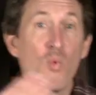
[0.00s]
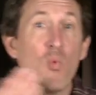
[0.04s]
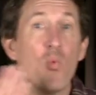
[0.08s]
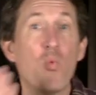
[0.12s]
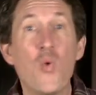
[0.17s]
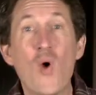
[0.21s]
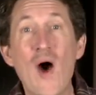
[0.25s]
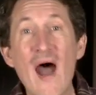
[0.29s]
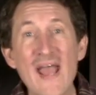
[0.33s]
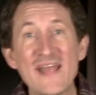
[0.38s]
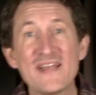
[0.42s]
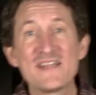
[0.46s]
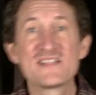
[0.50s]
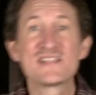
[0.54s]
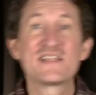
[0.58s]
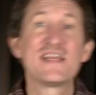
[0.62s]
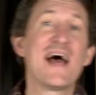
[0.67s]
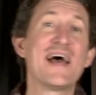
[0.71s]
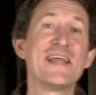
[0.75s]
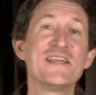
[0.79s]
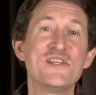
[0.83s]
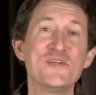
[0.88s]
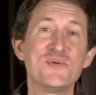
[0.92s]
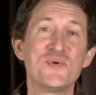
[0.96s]
why does
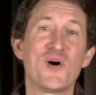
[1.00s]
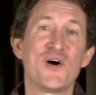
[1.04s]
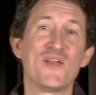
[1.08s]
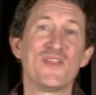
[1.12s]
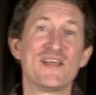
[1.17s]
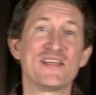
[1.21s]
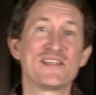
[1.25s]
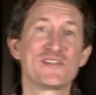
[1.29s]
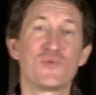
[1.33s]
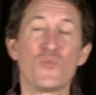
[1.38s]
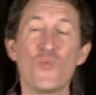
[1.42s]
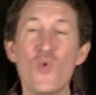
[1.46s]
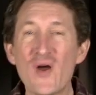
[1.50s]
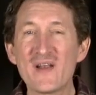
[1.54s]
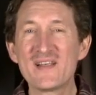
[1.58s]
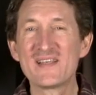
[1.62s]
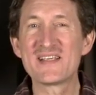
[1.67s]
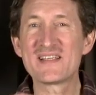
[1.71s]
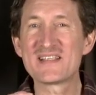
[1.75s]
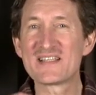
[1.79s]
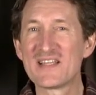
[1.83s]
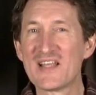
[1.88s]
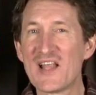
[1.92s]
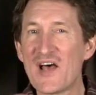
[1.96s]
God do all this? What
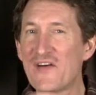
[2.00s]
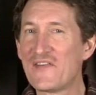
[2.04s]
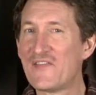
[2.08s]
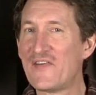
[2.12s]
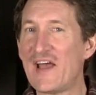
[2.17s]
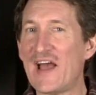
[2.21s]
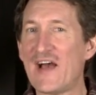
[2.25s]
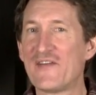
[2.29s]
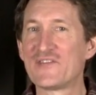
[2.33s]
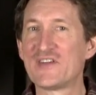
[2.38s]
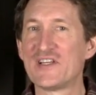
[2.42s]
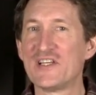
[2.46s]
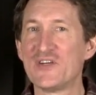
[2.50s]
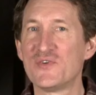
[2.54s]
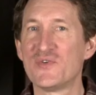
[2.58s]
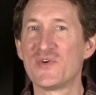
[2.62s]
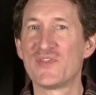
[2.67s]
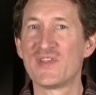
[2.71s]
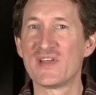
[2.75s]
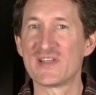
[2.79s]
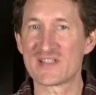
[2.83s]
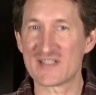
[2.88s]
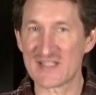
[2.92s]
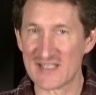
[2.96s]
does love have to do
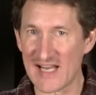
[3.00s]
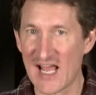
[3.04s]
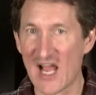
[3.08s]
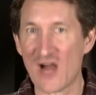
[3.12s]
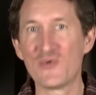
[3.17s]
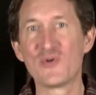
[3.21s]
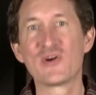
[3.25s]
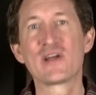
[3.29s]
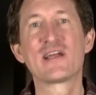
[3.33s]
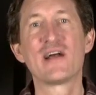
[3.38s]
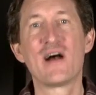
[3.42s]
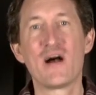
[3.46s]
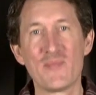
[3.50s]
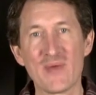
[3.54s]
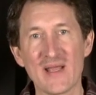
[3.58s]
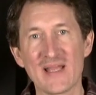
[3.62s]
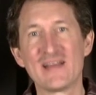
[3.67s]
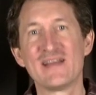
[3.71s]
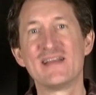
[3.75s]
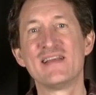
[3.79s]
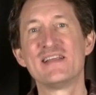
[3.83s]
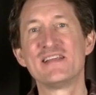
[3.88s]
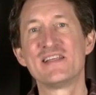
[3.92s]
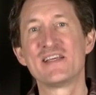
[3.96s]
with this? Now we're
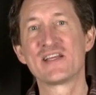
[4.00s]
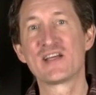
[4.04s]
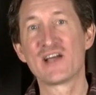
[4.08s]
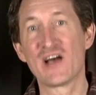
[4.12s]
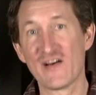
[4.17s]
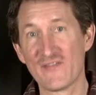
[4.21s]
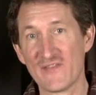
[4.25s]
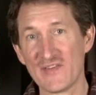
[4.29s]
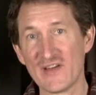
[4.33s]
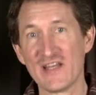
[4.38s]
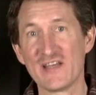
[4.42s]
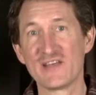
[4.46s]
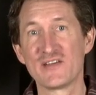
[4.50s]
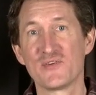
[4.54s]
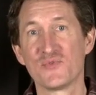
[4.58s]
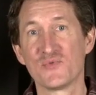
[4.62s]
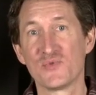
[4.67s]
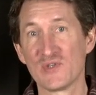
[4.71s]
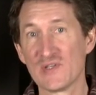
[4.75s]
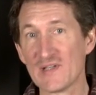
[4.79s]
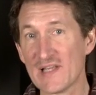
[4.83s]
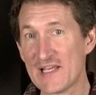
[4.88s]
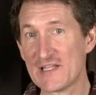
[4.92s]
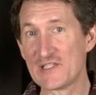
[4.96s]
coming to covenant
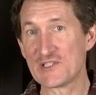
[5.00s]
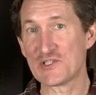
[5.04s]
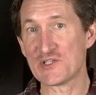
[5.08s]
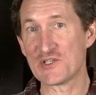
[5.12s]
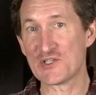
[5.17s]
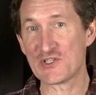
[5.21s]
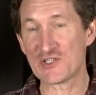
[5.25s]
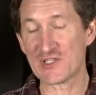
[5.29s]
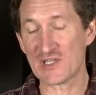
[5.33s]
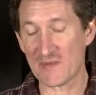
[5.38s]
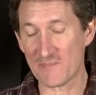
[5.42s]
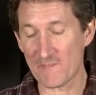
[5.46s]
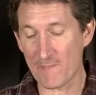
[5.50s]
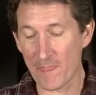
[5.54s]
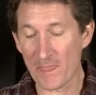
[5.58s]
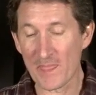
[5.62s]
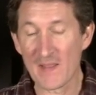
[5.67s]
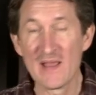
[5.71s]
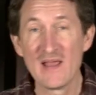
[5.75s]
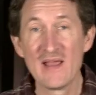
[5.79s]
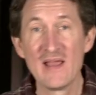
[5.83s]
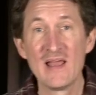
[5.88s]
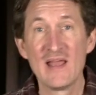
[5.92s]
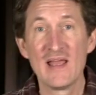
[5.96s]
relationship.
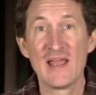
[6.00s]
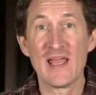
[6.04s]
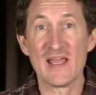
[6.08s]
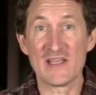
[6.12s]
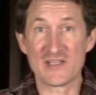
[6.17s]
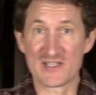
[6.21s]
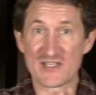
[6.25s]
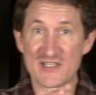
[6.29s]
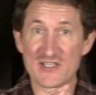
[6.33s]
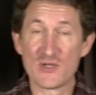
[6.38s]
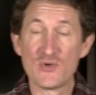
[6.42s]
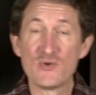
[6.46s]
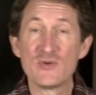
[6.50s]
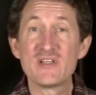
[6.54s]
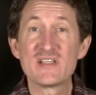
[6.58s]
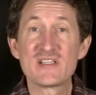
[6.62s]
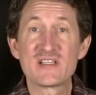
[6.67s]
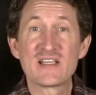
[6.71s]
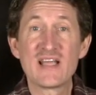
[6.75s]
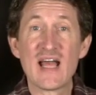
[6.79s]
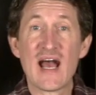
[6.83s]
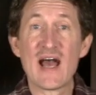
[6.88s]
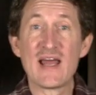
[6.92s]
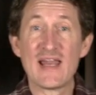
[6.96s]
As soon
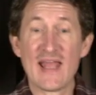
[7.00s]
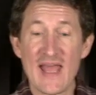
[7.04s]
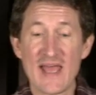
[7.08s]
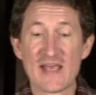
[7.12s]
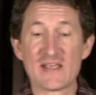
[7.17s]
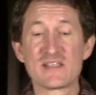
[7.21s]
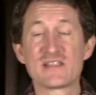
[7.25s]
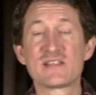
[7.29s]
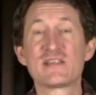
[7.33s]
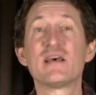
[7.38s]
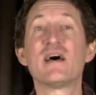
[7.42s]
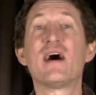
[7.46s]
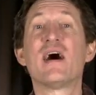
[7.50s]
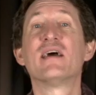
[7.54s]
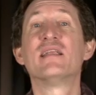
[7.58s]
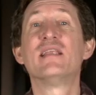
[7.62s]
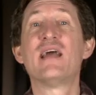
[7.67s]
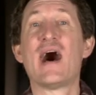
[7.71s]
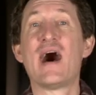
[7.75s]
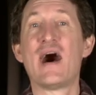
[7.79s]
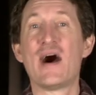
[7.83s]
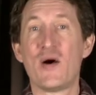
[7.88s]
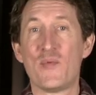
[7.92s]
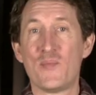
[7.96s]
as God has
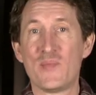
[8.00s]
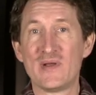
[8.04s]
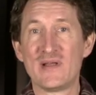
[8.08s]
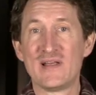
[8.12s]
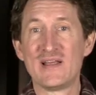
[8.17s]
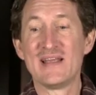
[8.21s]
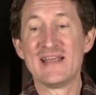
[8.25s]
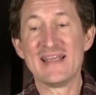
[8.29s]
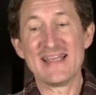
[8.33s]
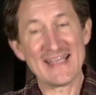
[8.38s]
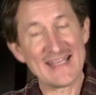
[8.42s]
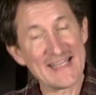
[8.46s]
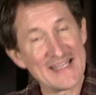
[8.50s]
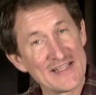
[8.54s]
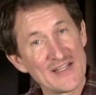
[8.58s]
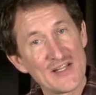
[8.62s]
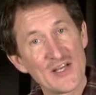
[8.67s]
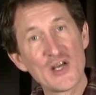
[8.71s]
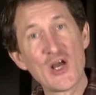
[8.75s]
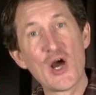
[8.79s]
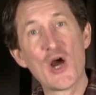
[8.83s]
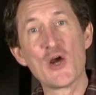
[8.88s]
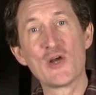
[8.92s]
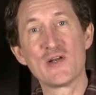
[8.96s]
Adam in
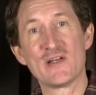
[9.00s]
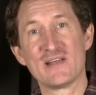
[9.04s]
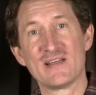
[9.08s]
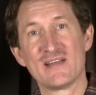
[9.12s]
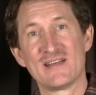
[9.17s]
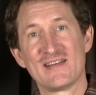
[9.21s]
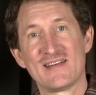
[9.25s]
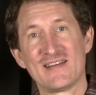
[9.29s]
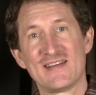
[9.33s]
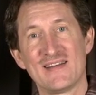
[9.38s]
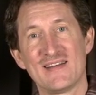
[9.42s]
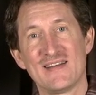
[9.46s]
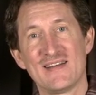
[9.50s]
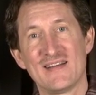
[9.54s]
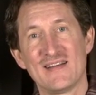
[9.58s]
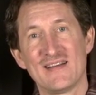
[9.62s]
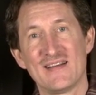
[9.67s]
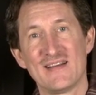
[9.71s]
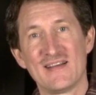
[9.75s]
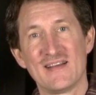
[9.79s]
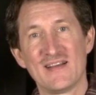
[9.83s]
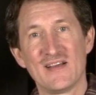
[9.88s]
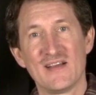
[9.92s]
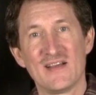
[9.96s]
the garden,
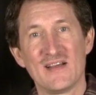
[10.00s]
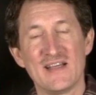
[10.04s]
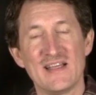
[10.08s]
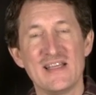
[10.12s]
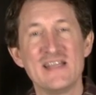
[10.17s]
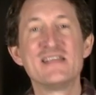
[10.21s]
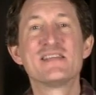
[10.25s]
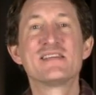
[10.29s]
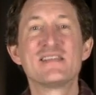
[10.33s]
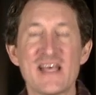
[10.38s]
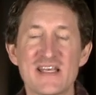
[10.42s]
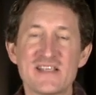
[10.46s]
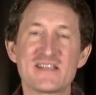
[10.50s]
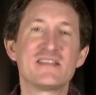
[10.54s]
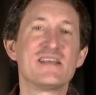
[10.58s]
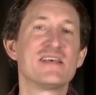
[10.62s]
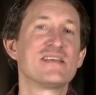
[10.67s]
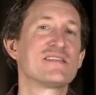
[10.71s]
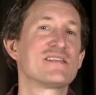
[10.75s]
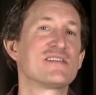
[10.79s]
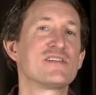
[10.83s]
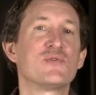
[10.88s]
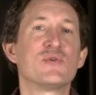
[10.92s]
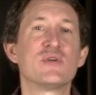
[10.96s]
he says
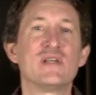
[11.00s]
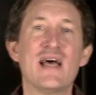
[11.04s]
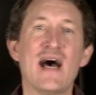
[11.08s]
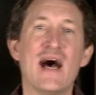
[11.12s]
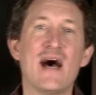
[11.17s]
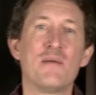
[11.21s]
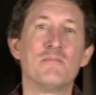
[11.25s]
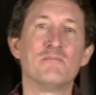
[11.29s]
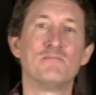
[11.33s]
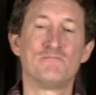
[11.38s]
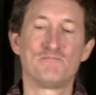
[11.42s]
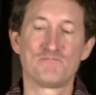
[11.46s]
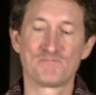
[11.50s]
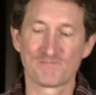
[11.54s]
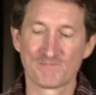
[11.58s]
this to Adam